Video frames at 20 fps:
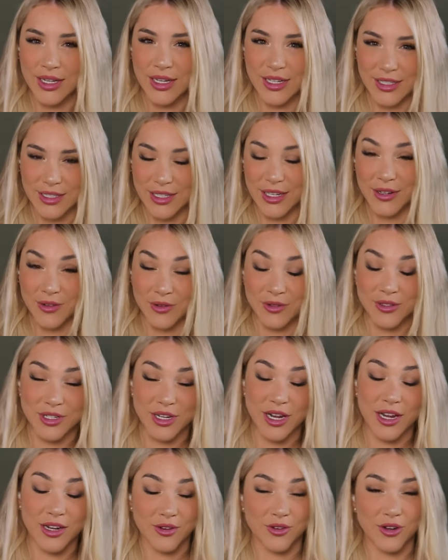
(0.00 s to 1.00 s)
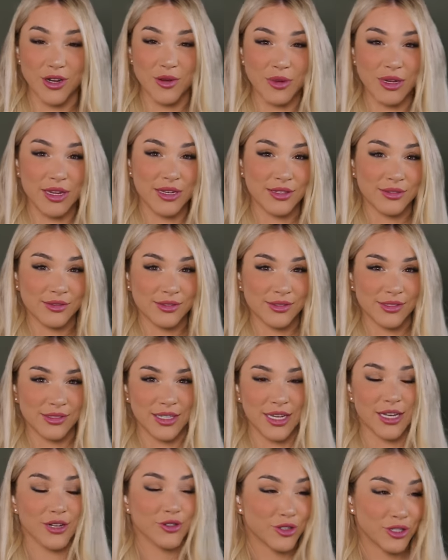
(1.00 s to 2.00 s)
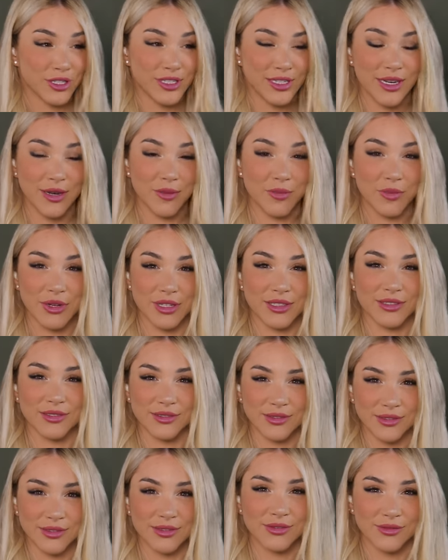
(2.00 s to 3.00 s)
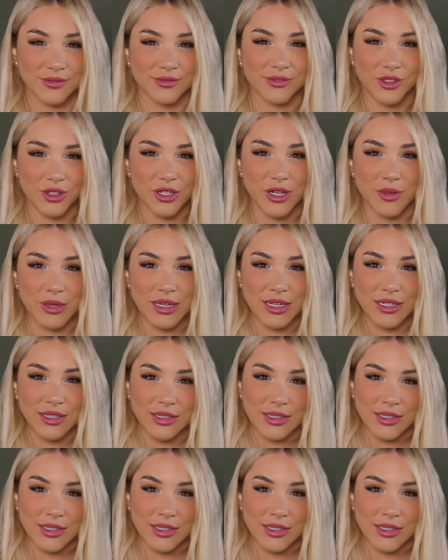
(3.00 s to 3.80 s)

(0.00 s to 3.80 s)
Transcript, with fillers: It's it was kind of creepy, interesting, but creepy.